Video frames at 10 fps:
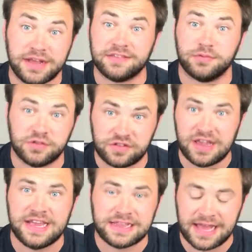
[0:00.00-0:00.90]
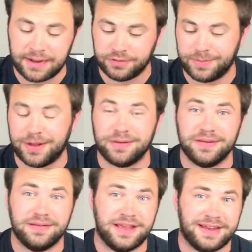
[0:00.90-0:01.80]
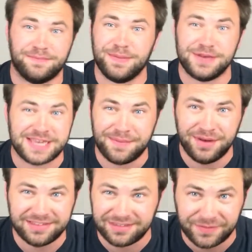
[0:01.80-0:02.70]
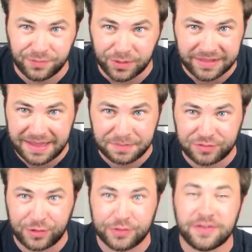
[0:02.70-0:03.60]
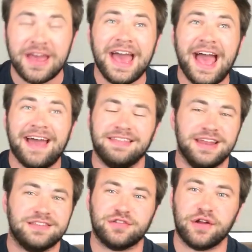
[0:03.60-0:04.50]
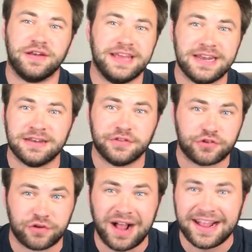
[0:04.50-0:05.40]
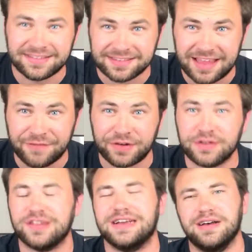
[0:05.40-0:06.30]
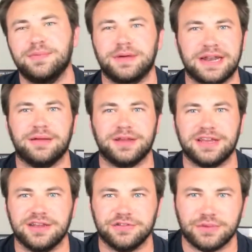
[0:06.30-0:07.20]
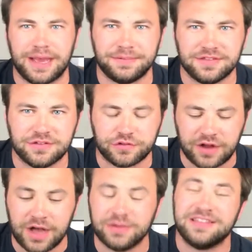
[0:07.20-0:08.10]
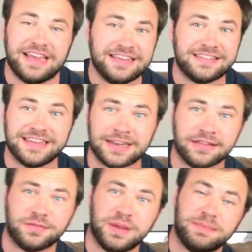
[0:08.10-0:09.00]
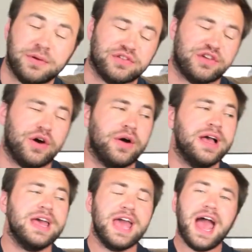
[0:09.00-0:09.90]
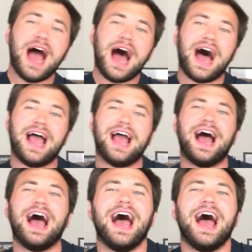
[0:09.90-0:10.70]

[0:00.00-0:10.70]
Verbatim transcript: I was saying that, I was about at maybe 10 minutes left in one of the episodes and then it started to get into the trial stuff and I was like oh but now I'm kind of curious what happens in this trial with Taystee and all these people so I